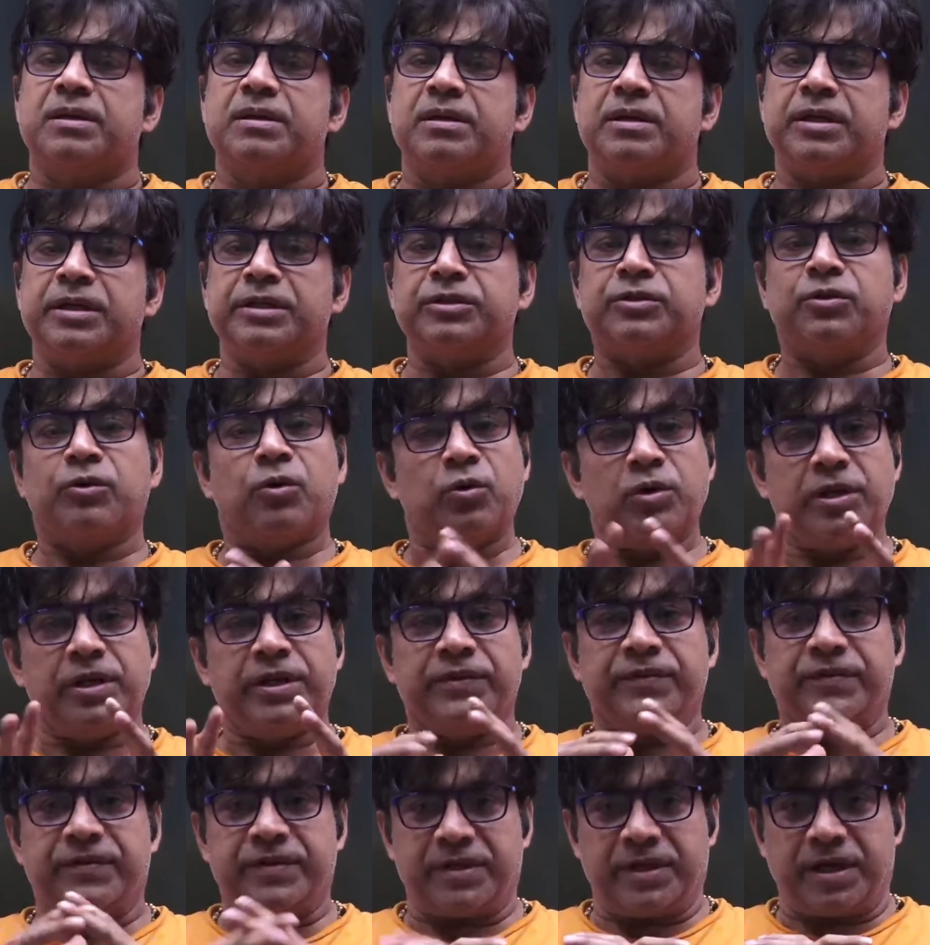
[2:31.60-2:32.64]
in the old
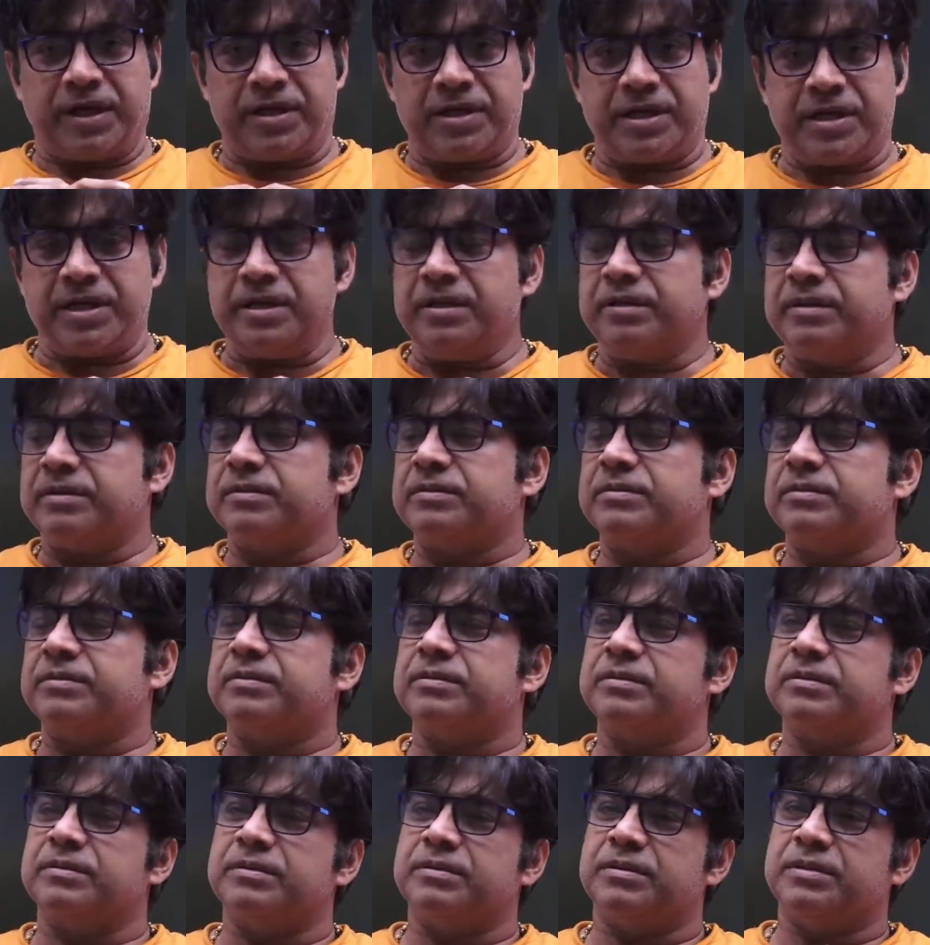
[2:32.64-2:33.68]
NCRT,
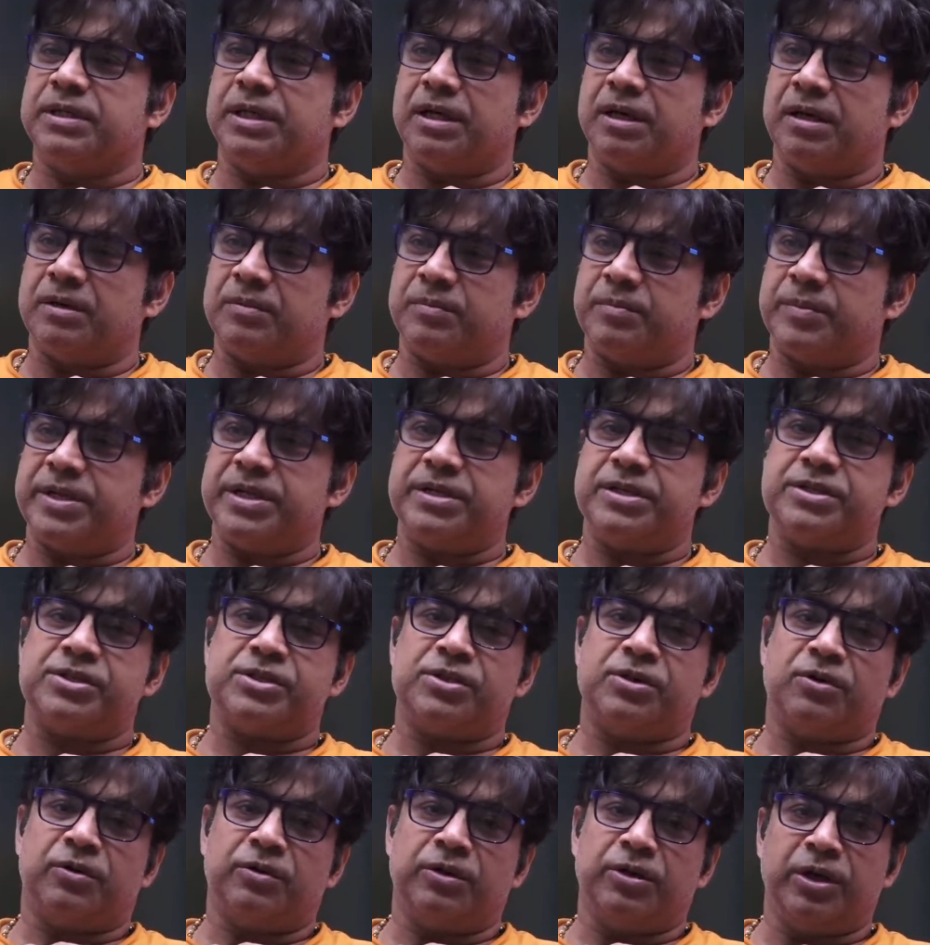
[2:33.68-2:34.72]
they are
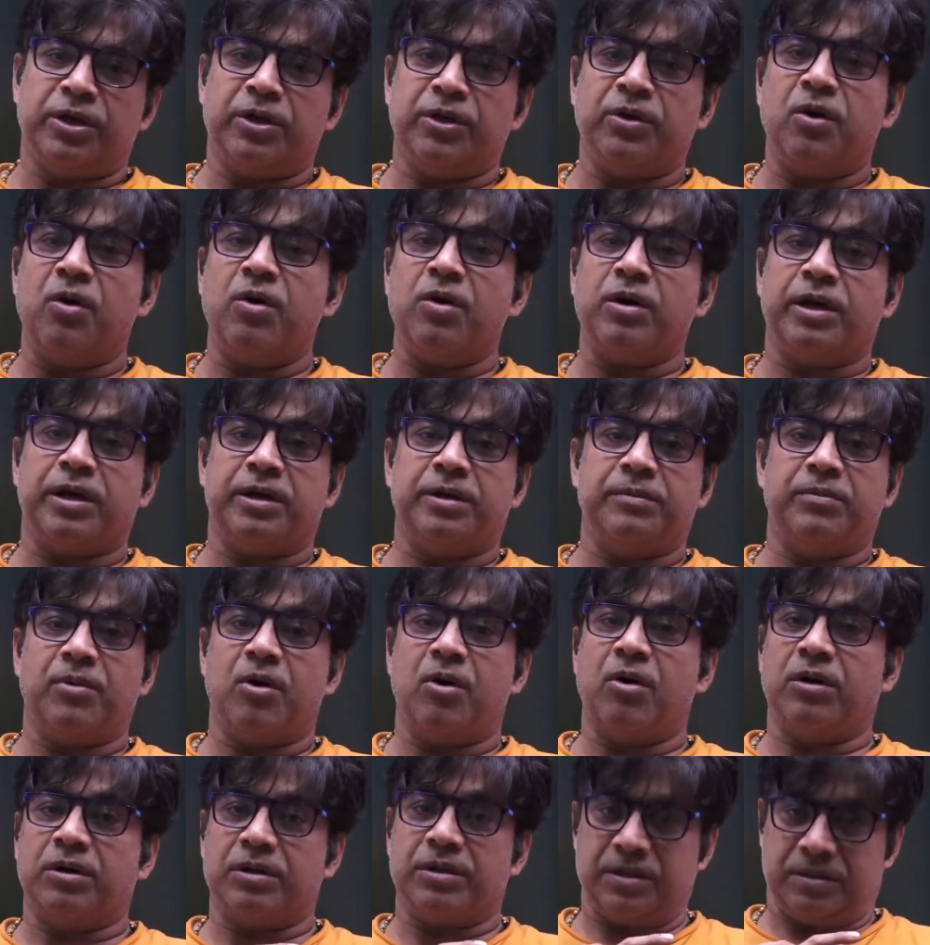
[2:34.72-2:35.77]
based on Leong and
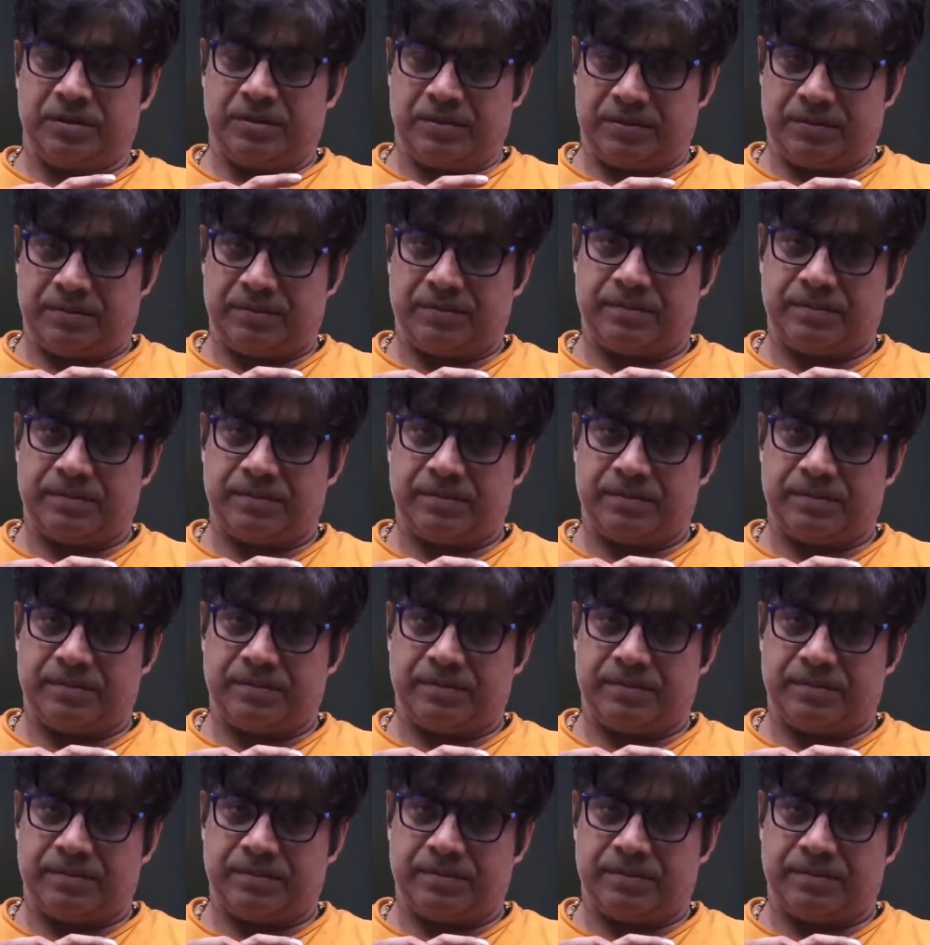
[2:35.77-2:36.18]
Morgan.